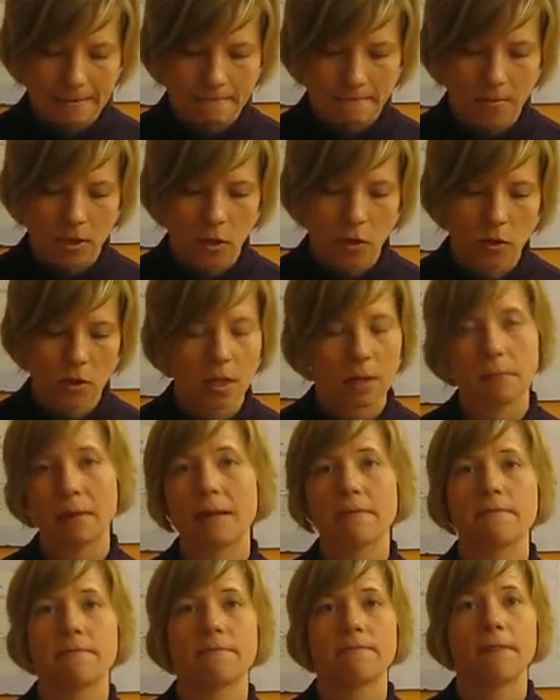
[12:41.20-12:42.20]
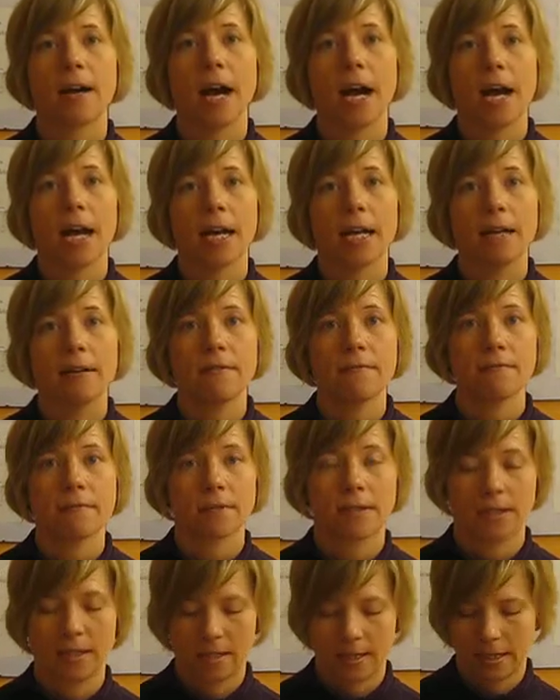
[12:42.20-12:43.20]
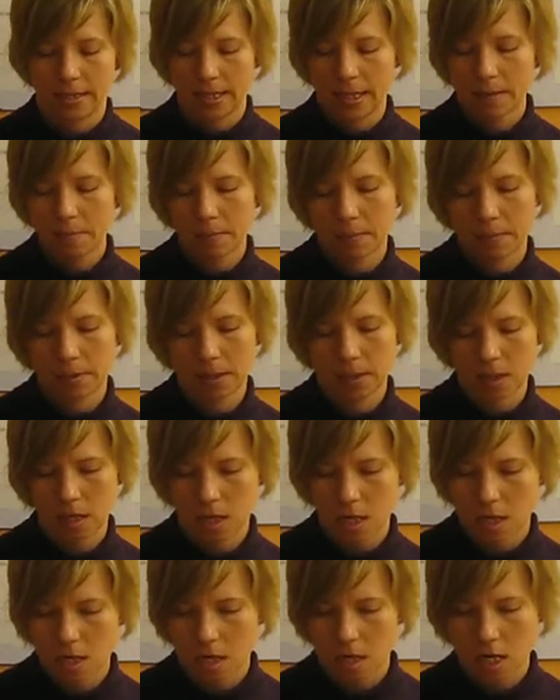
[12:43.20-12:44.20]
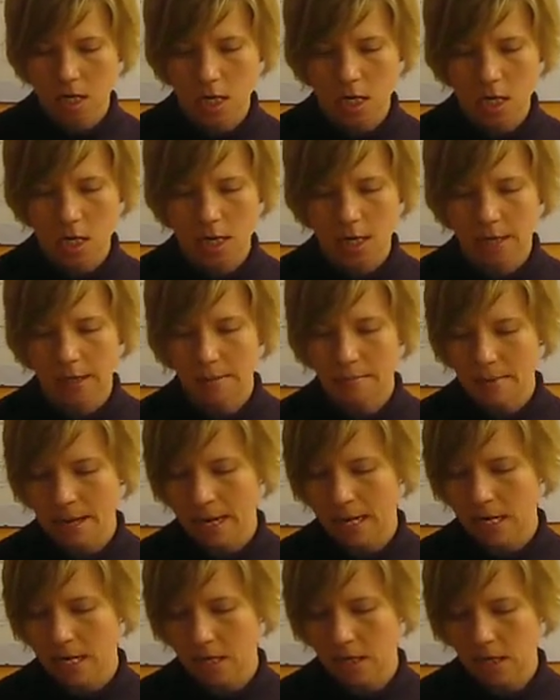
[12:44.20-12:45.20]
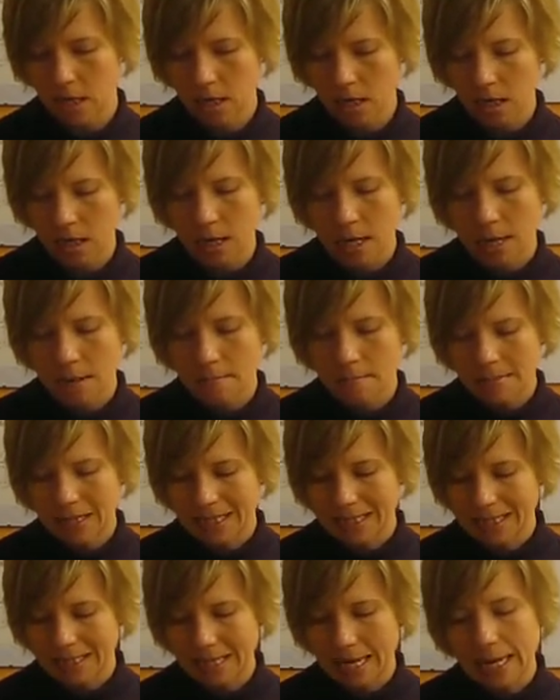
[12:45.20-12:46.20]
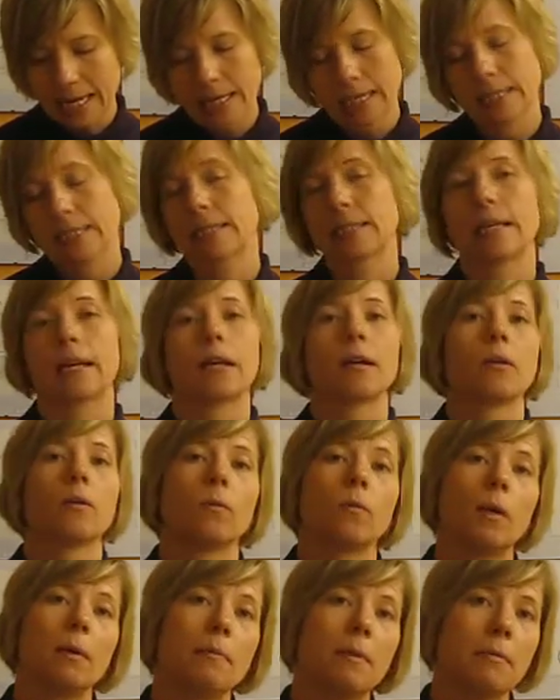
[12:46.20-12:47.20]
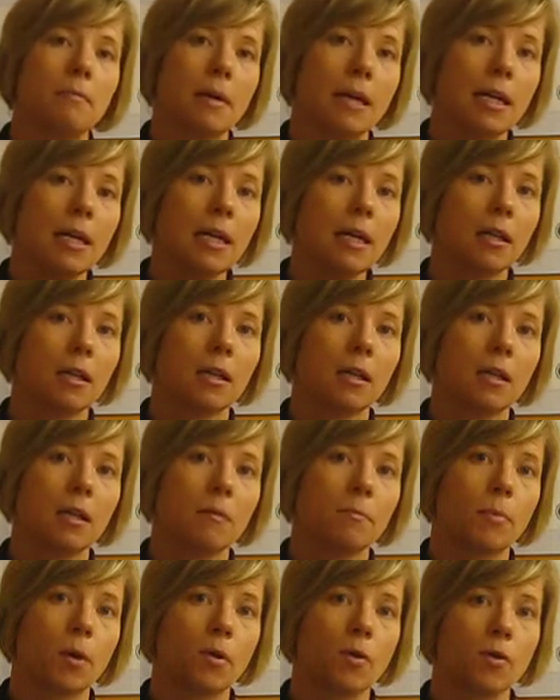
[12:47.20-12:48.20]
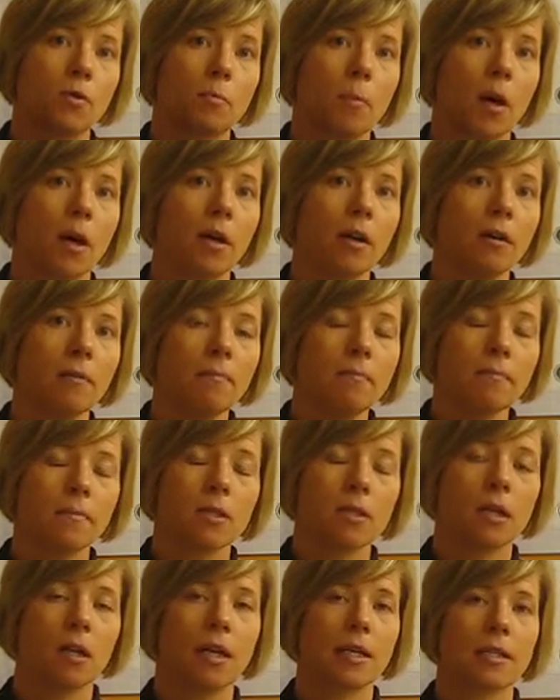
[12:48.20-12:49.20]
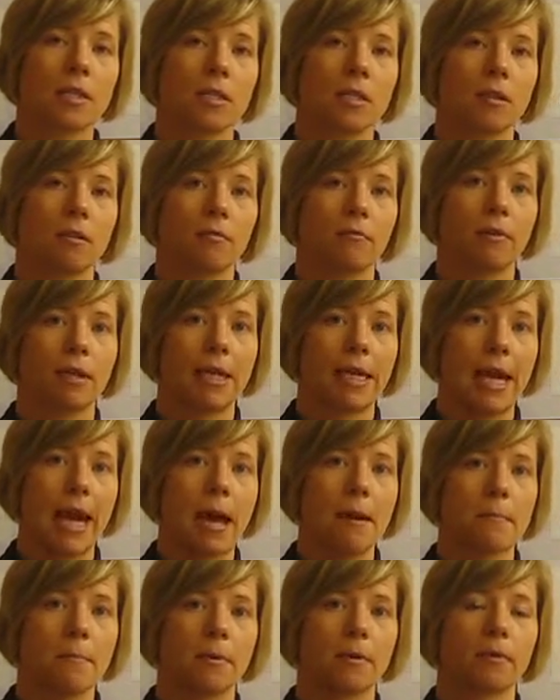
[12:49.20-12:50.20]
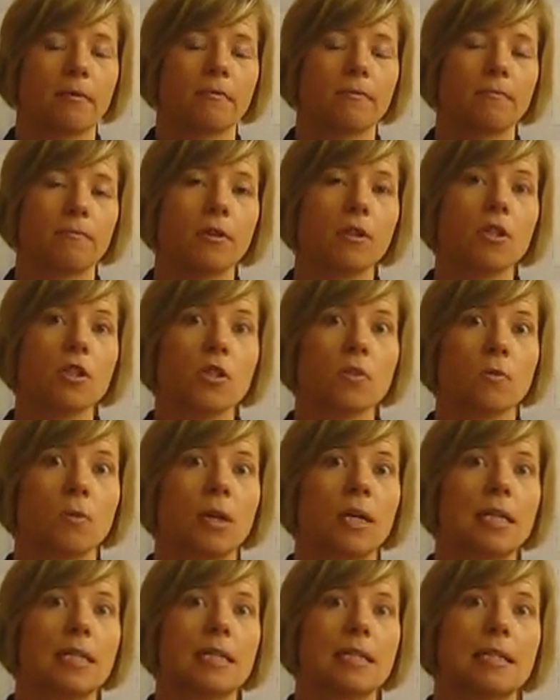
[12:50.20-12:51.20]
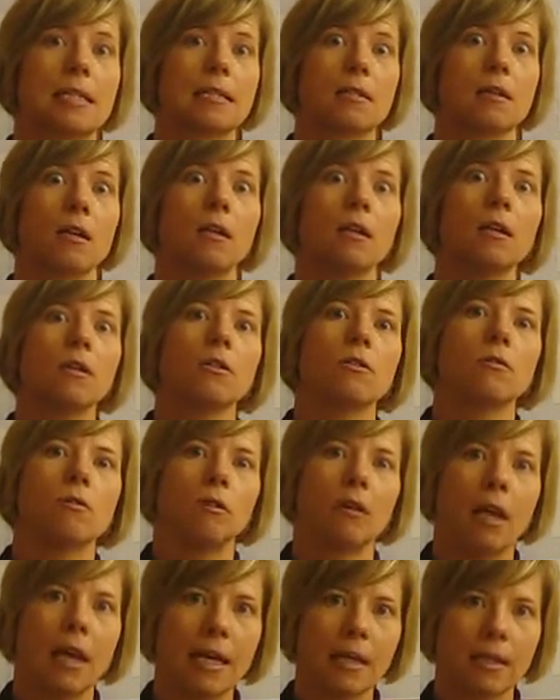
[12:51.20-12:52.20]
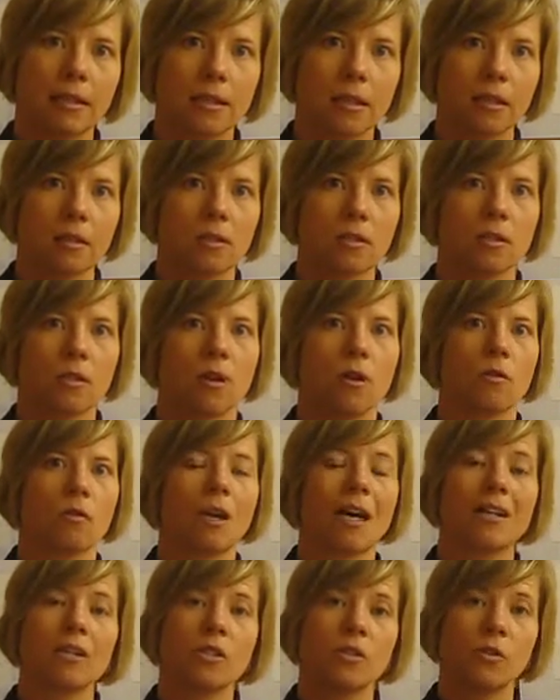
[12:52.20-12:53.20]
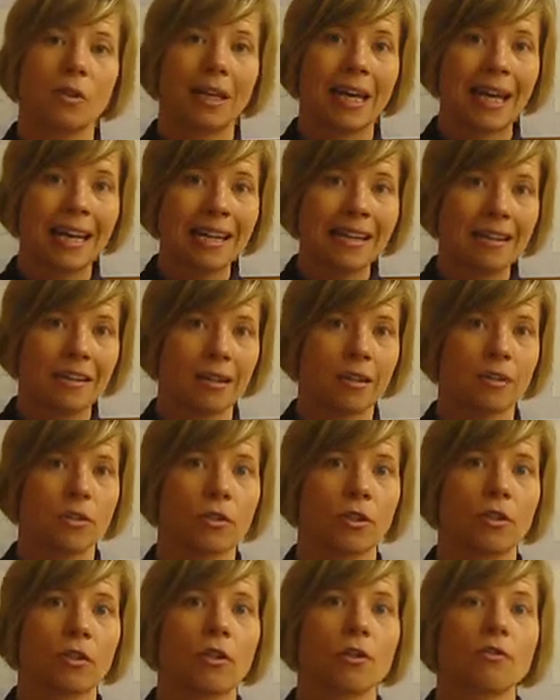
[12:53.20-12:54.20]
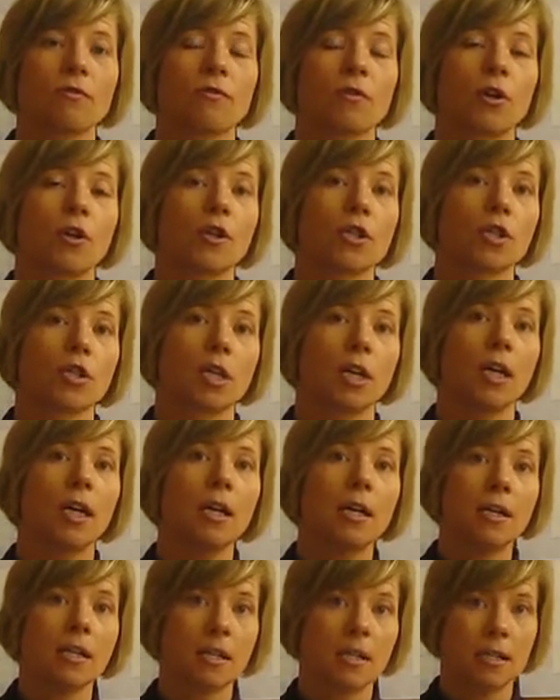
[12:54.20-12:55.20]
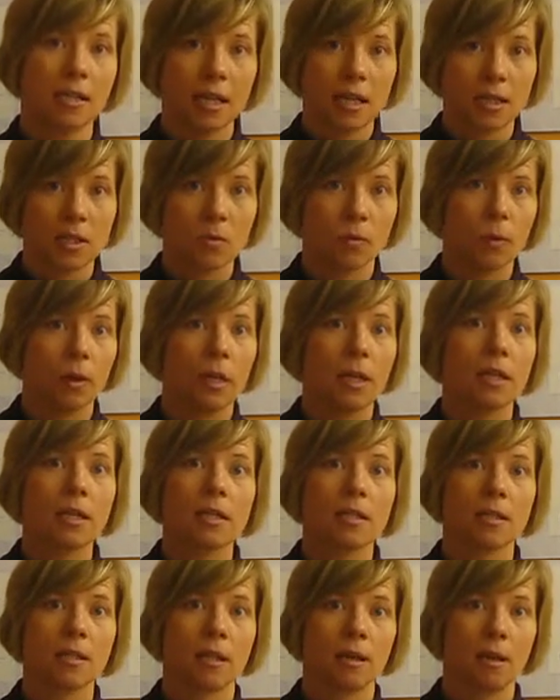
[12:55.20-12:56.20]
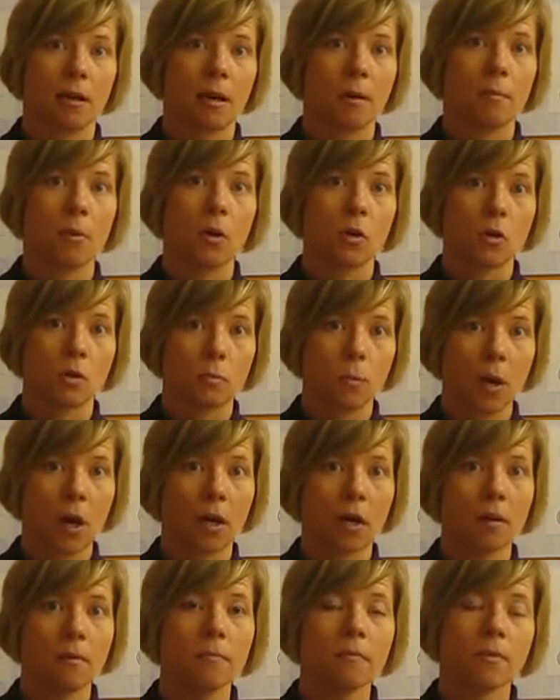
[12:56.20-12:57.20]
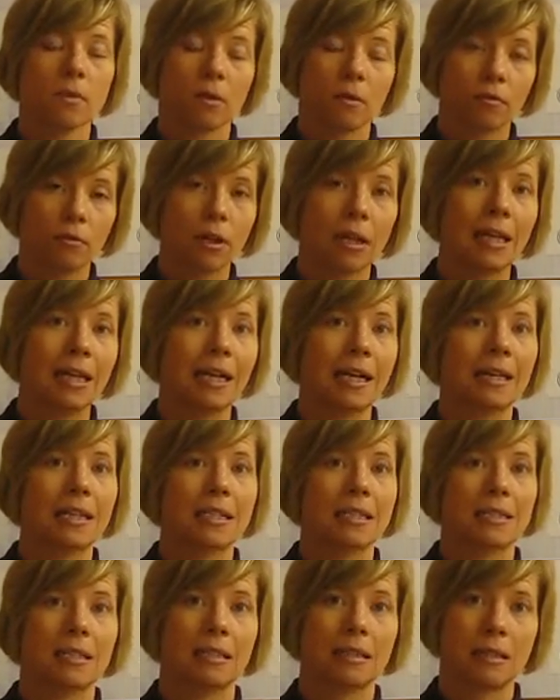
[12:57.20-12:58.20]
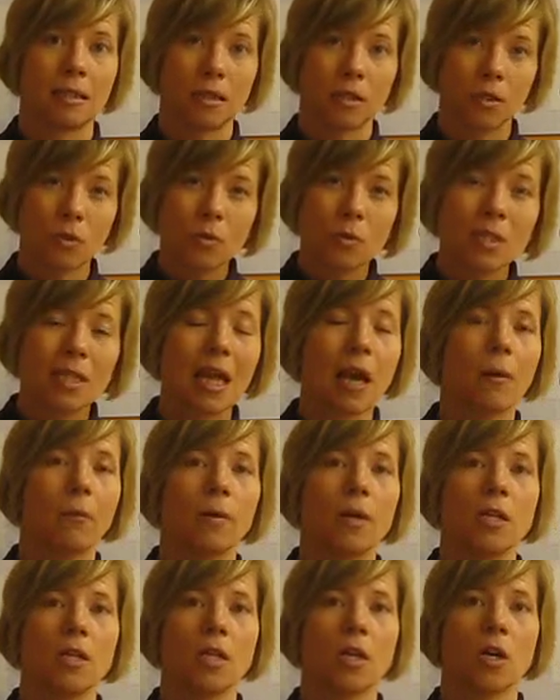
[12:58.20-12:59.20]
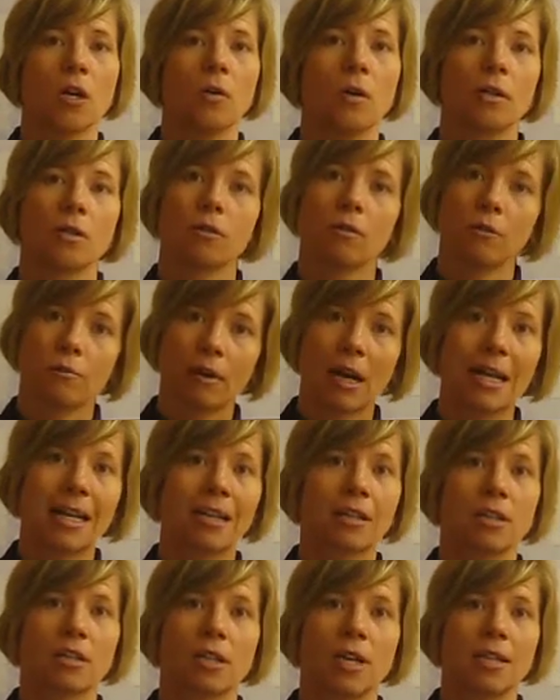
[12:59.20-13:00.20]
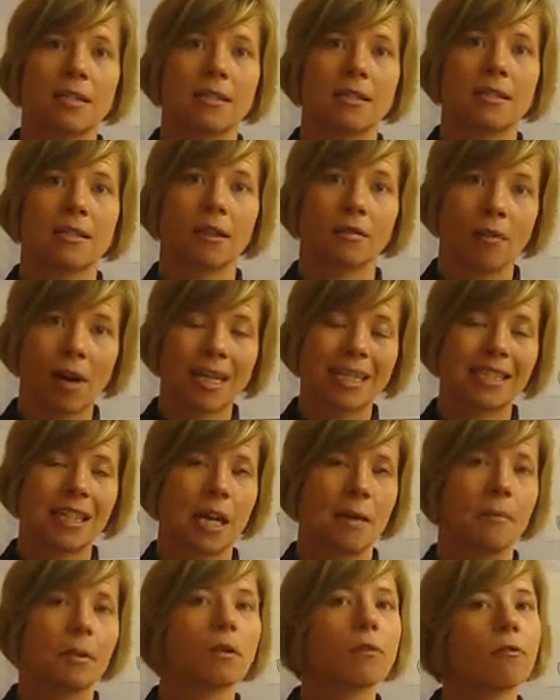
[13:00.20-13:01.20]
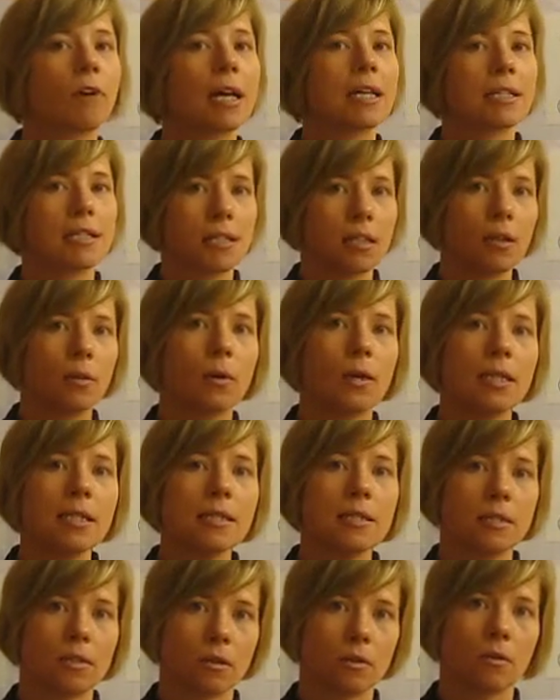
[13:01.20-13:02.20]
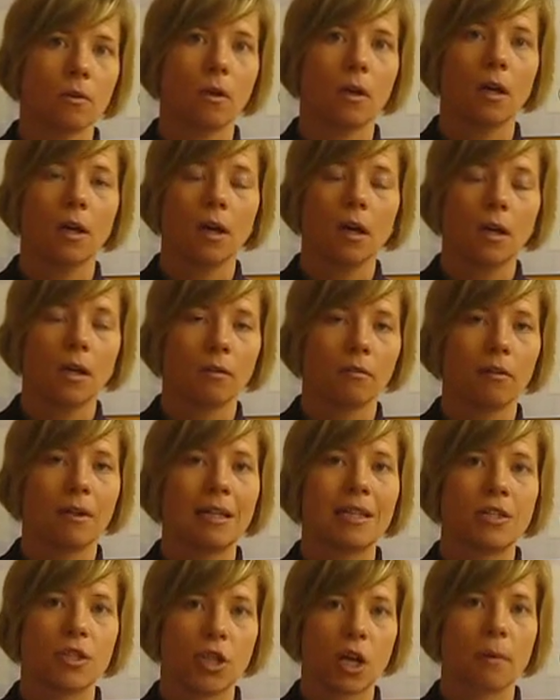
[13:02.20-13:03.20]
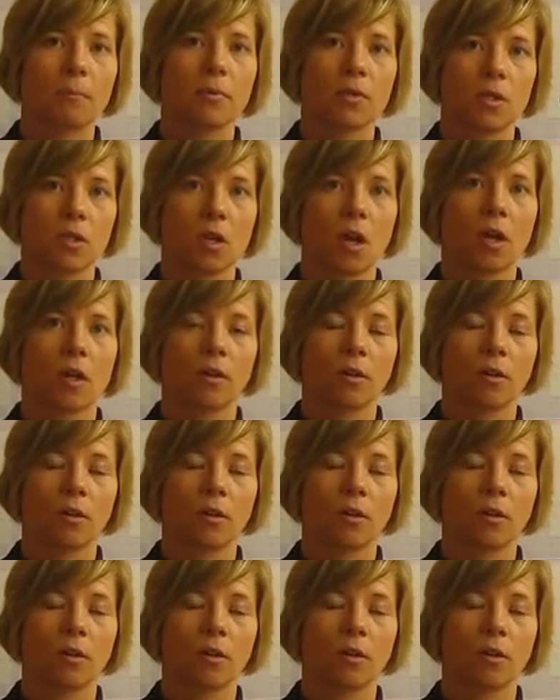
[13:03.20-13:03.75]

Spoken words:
Those are my 5 tips on the main mistakes women make in postpartum. So let's recap. First was starting too late, so not doing anything during those first 6 weeks postpartum. So you really got to use that window and do the right exercises, the right time, and the right sequence to really jumpstart